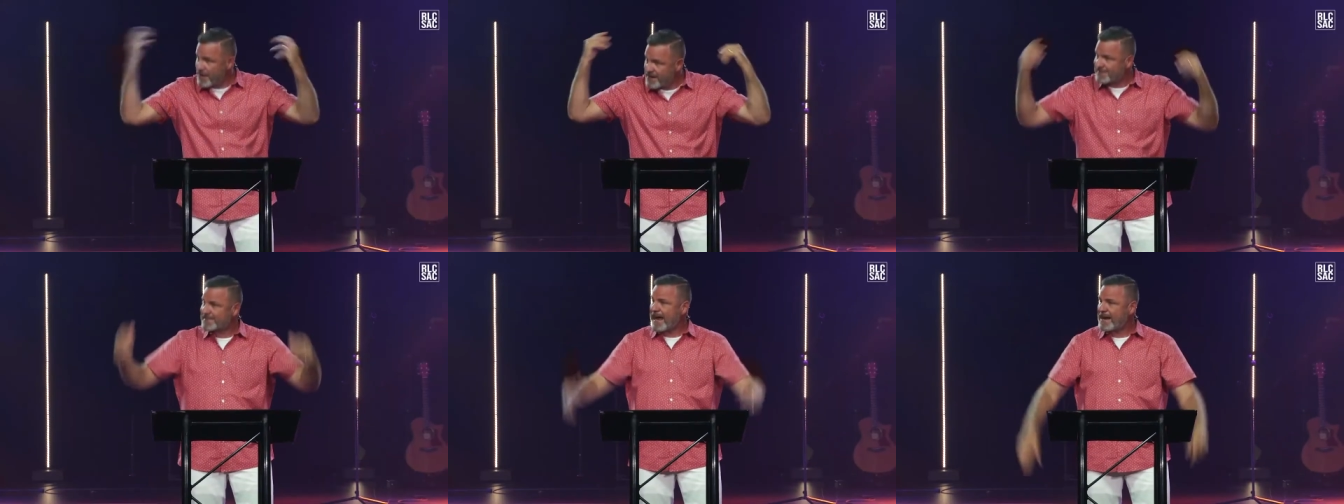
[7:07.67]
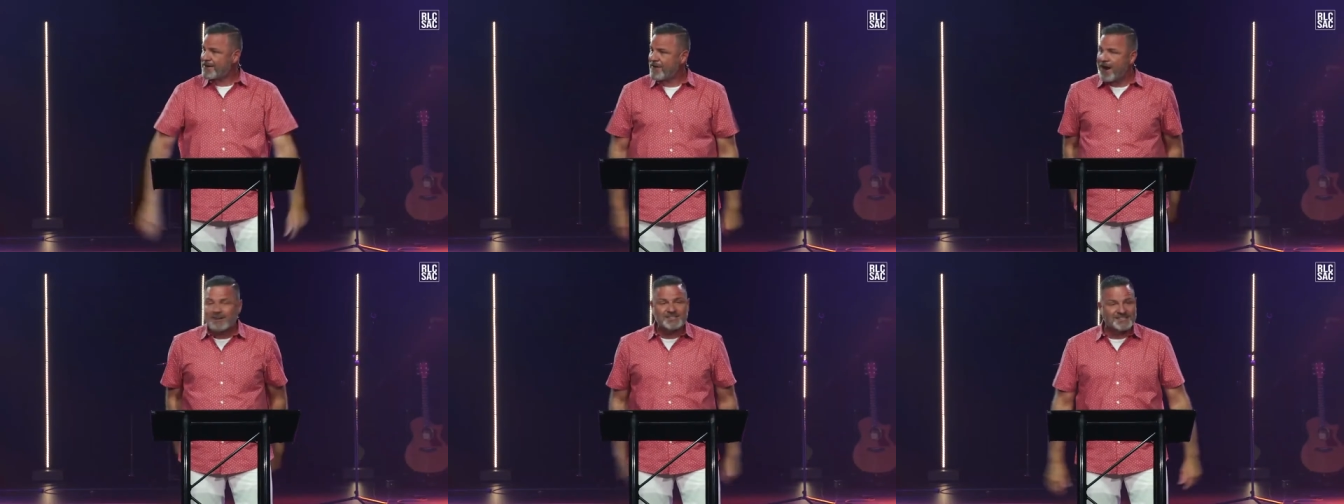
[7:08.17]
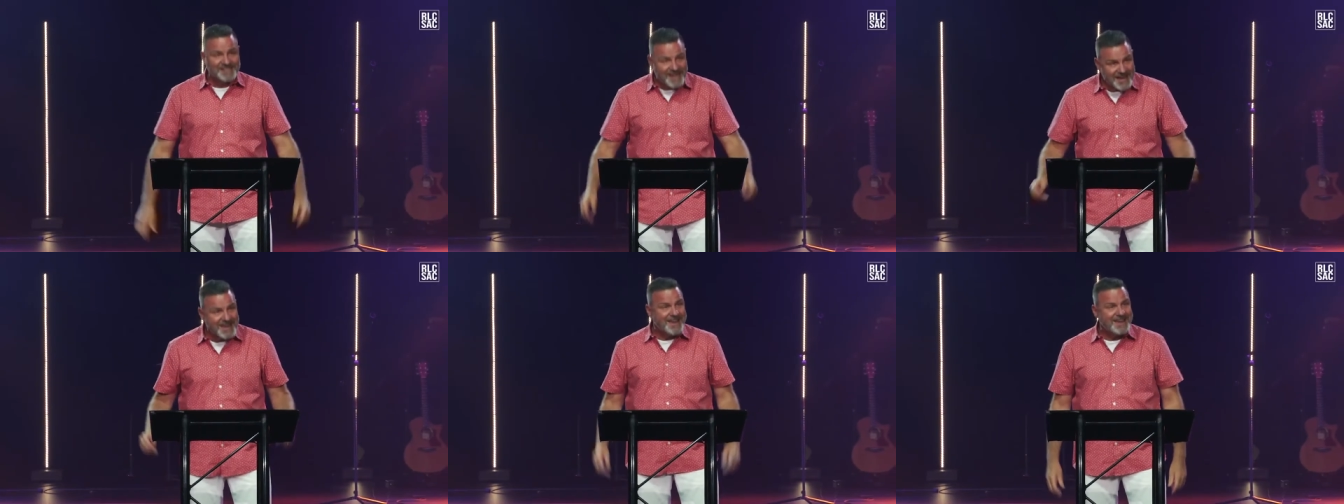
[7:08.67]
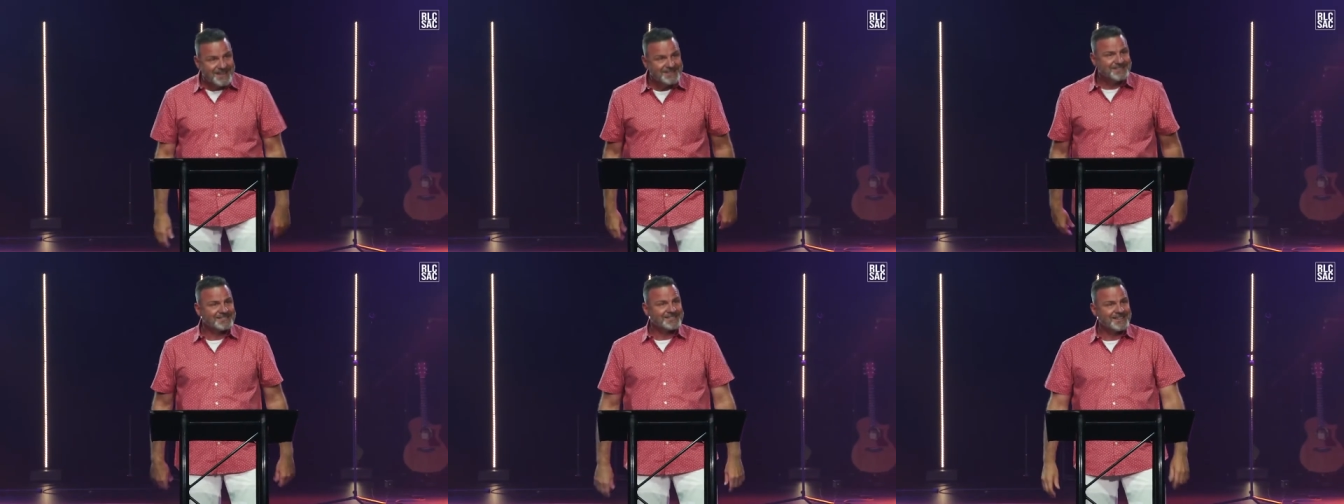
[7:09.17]
bring us out of our seat,
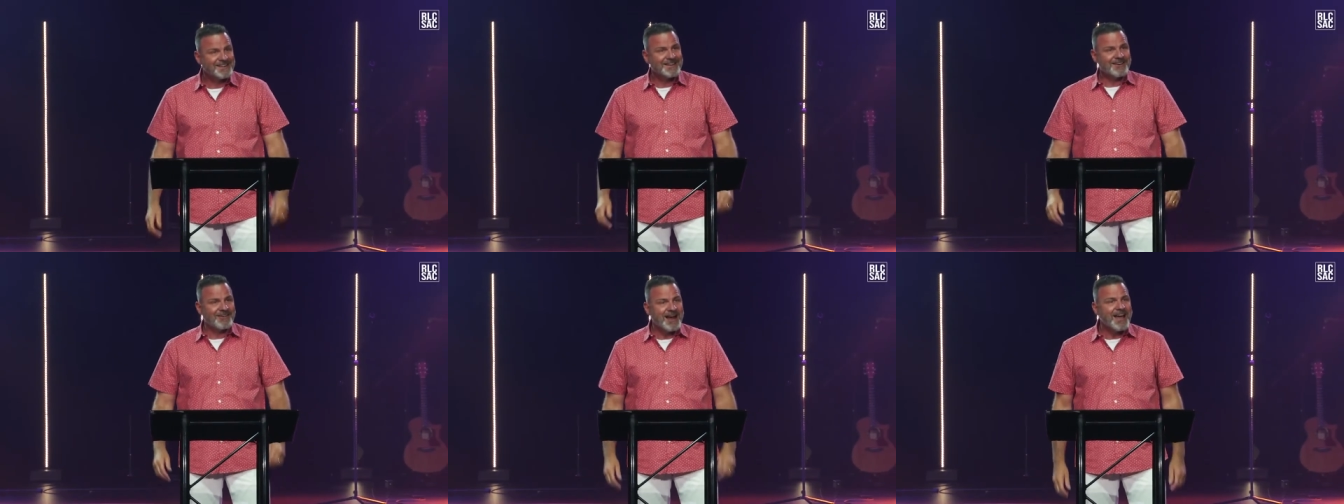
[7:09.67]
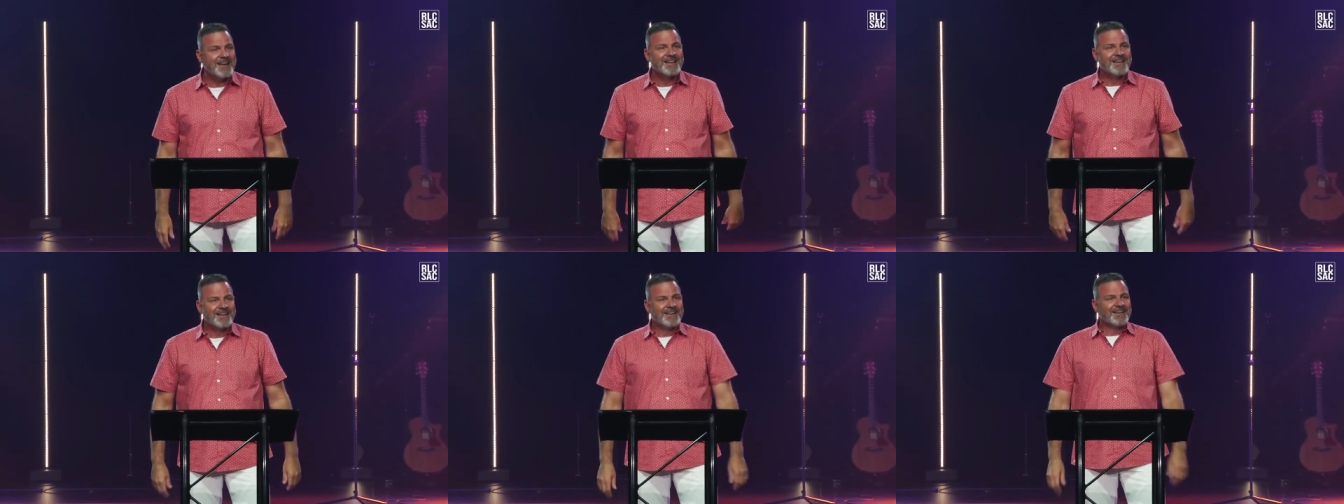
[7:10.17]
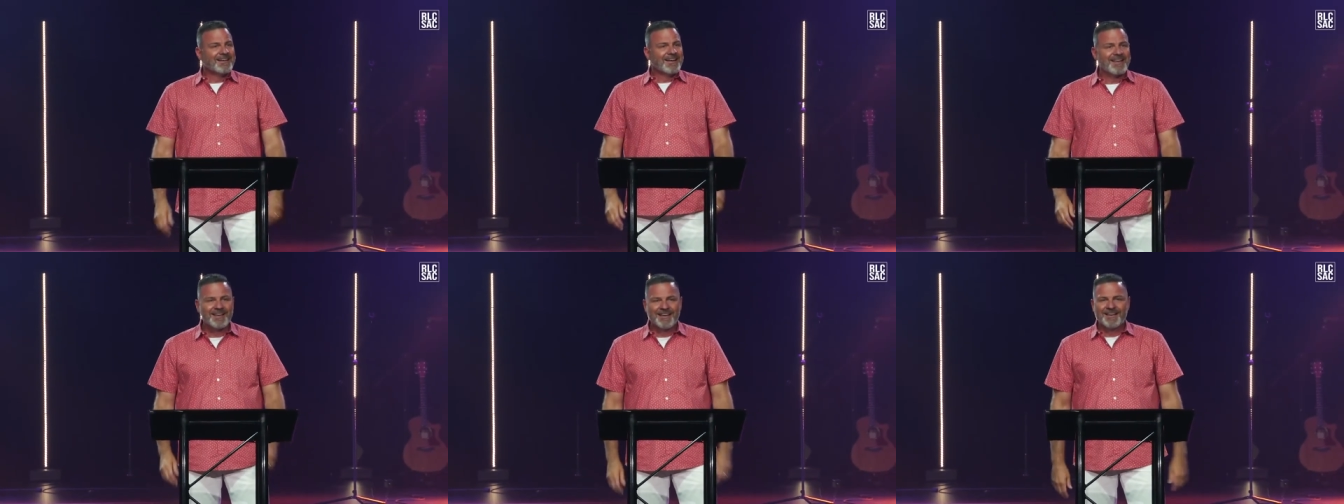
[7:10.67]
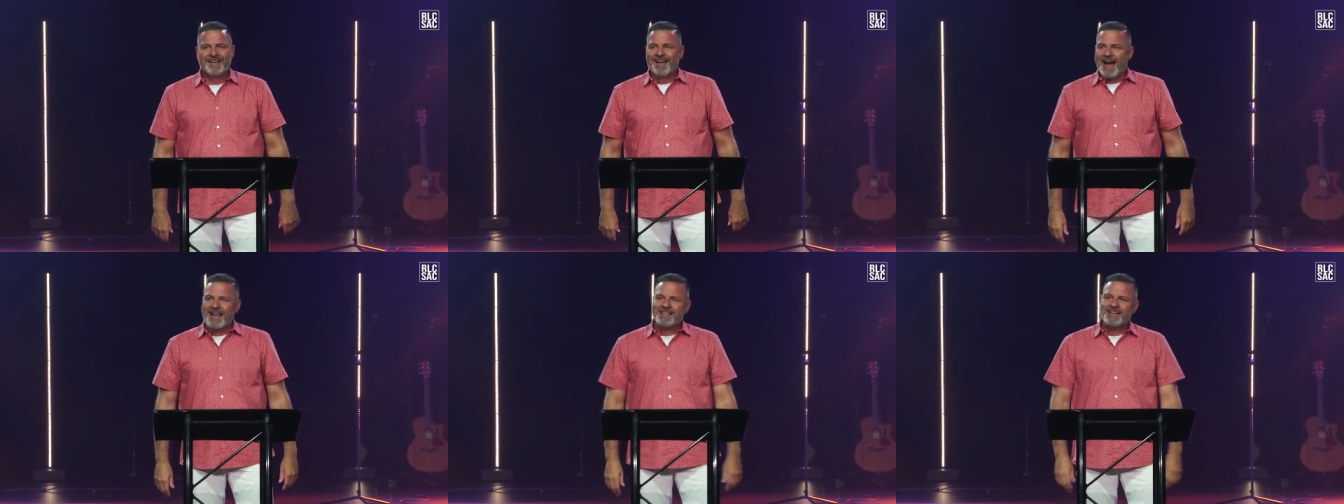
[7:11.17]
right?
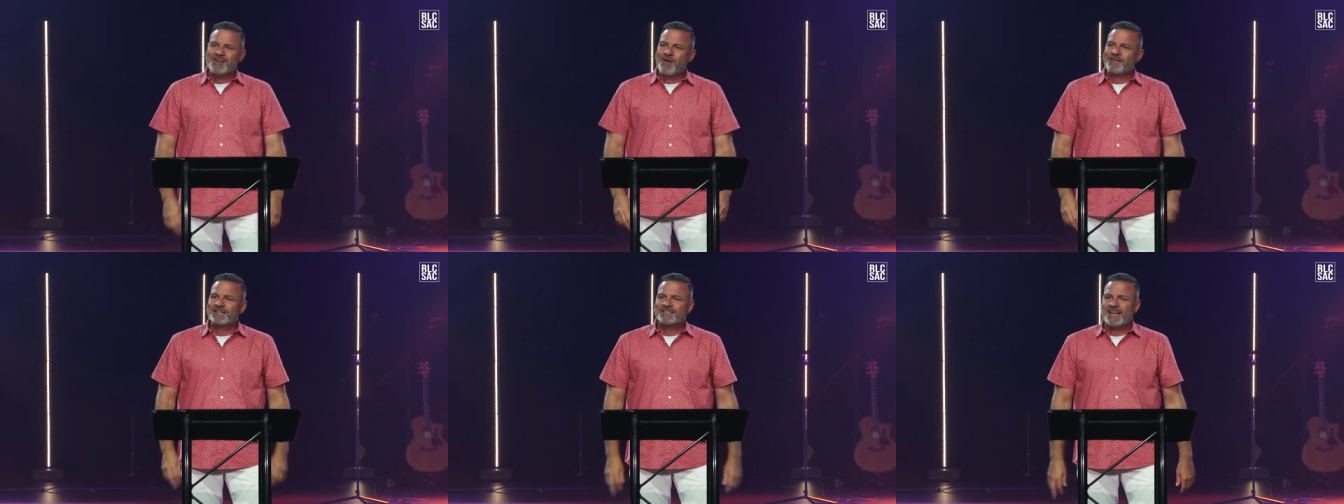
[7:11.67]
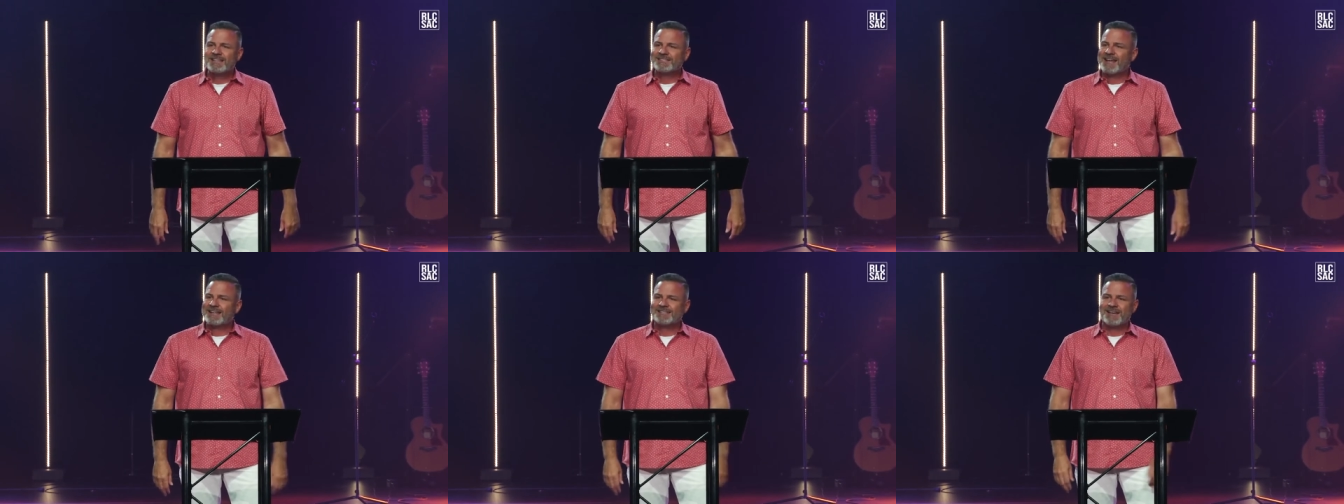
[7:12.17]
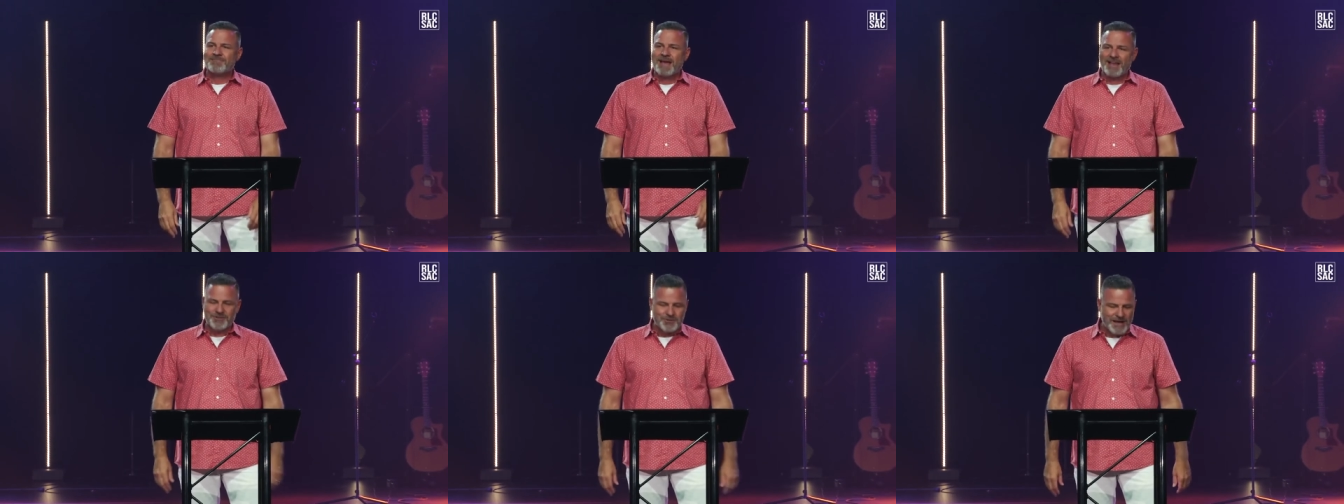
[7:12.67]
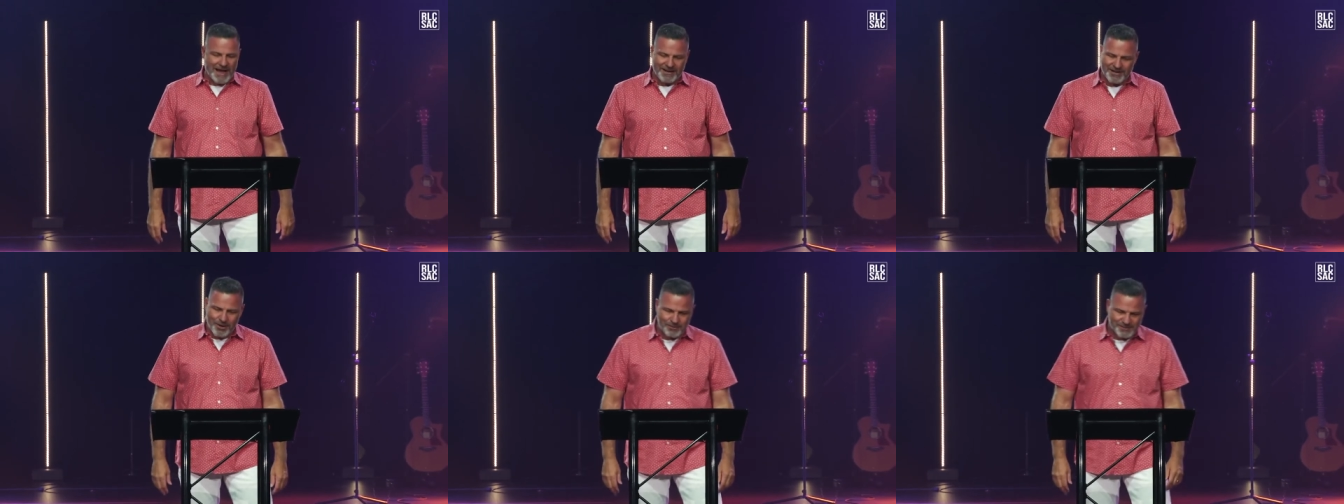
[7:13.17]
I leaned over to Jesse. I said, man, you got
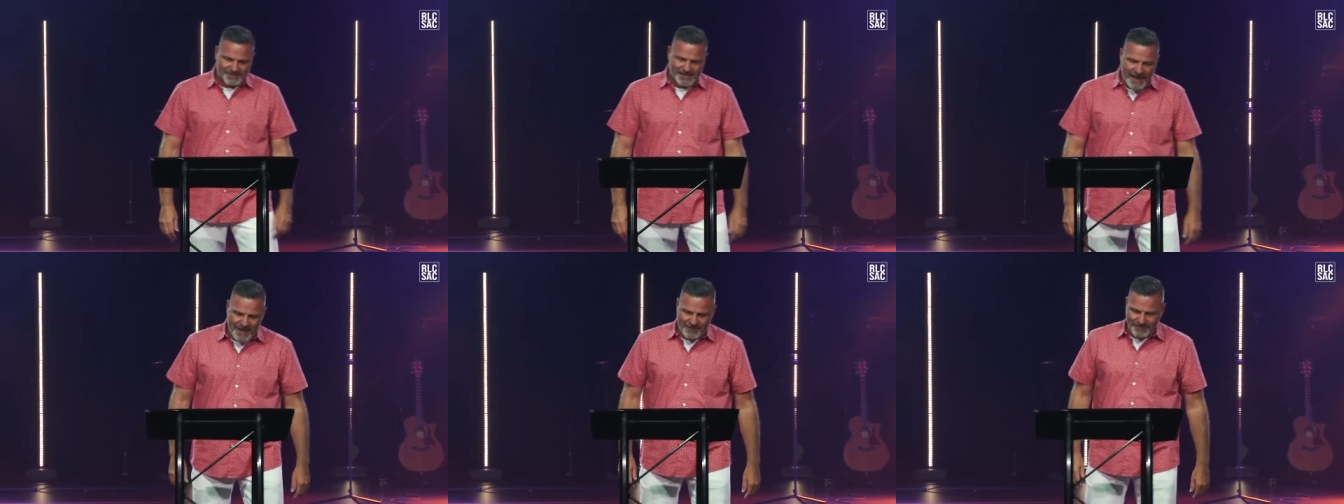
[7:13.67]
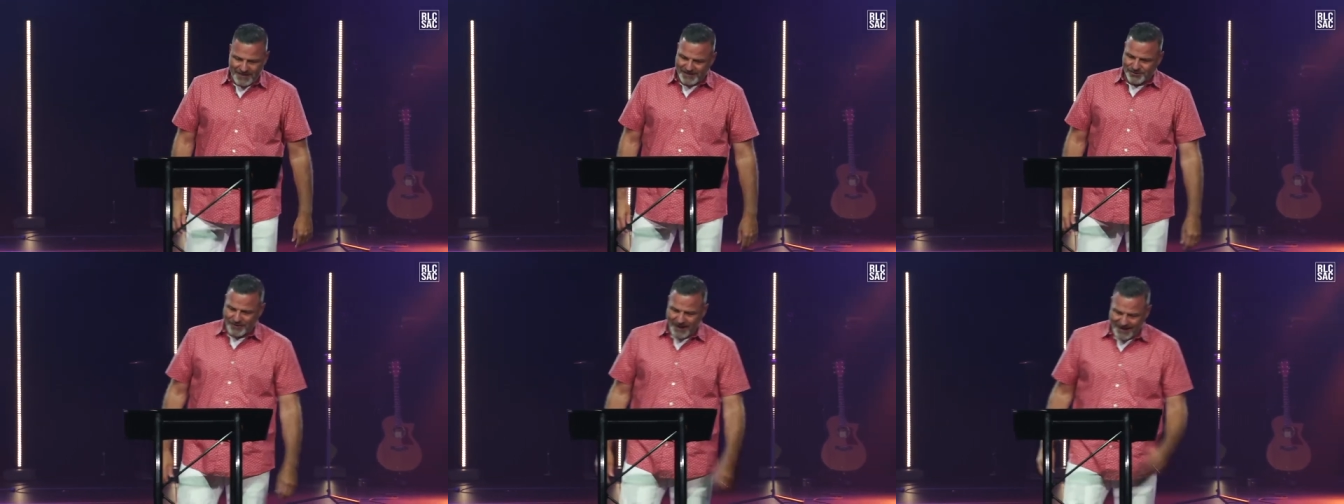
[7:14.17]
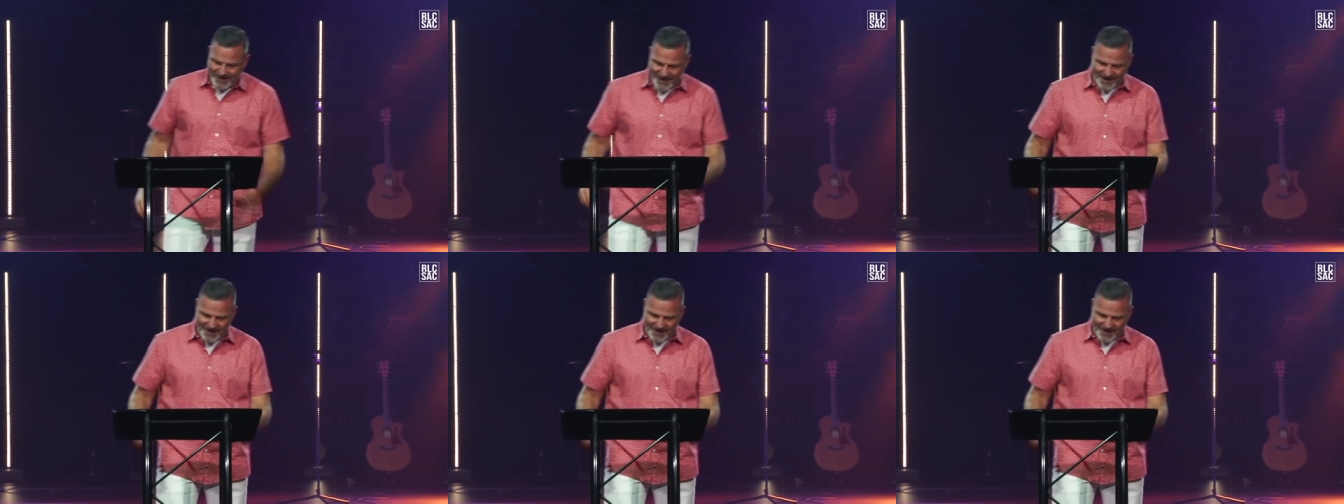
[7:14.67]
to go save this right